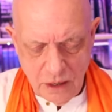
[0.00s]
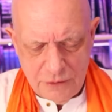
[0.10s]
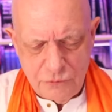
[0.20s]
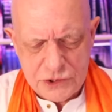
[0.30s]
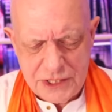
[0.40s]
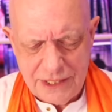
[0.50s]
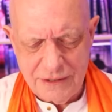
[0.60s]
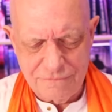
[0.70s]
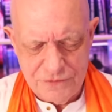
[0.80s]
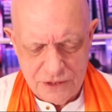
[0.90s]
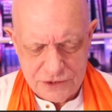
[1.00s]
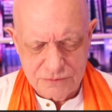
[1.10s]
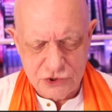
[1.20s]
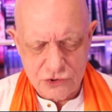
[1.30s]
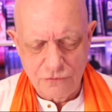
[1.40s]
was getting a, some
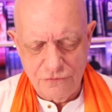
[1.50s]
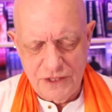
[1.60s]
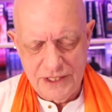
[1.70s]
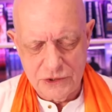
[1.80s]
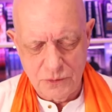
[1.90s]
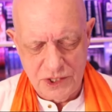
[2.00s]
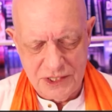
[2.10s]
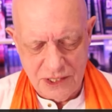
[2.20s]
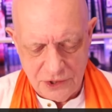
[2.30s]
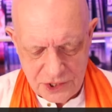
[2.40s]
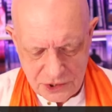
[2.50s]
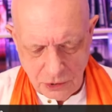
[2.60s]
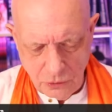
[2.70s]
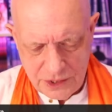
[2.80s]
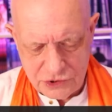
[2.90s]
strong feelings with India. I think the
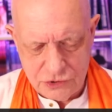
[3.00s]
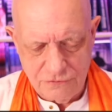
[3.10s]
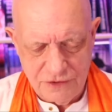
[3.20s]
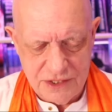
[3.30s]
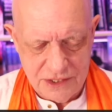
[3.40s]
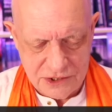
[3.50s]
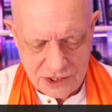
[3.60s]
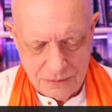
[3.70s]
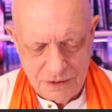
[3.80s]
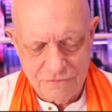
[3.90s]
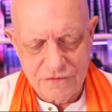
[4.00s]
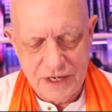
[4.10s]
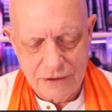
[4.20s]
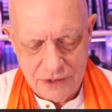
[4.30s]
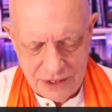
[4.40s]
whole history of India is going to be a
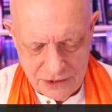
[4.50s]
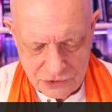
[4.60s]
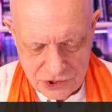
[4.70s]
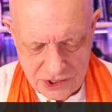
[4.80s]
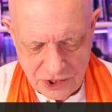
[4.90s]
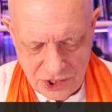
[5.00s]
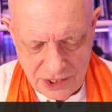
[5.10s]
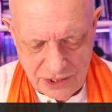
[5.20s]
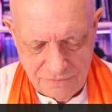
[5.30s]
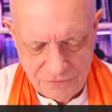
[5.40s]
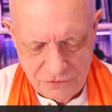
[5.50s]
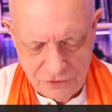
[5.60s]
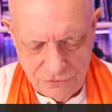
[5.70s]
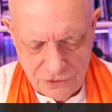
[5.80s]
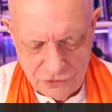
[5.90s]
very interesting thing. The
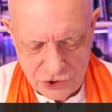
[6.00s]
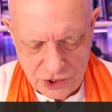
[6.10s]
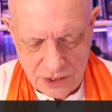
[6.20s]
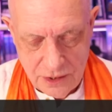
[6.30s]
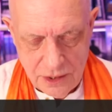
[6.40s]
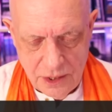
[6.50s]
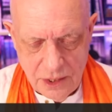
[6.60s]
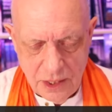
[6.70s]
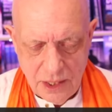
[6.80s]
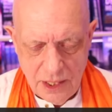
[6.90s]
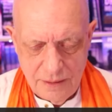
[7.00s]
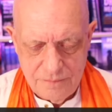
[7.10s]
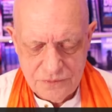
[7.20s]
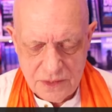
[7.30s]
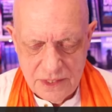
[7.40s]
future,
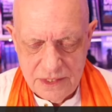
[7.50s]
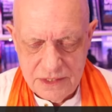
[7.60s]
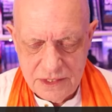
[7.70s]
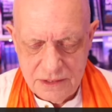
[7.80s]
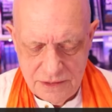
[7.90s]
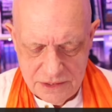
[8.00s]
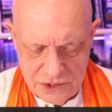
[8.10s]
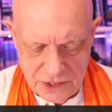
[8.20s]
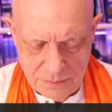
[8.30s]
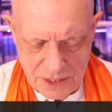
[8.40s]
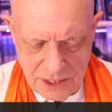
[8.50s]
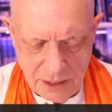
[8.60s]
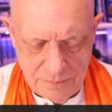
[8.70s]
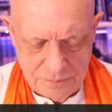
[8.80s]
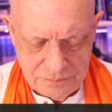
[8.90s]
um, India is going to
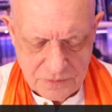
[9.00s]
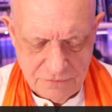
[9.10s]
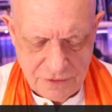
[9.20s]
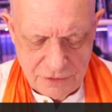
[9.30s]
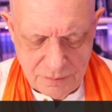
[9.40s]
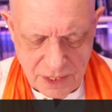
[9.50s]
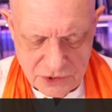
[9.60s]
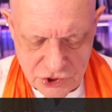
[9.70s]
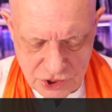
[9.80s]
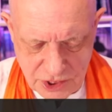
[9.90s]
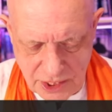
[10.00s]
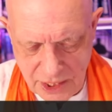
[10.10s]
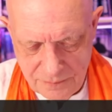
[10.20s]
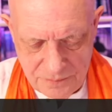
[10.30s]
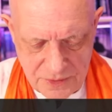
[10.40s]
become very much um,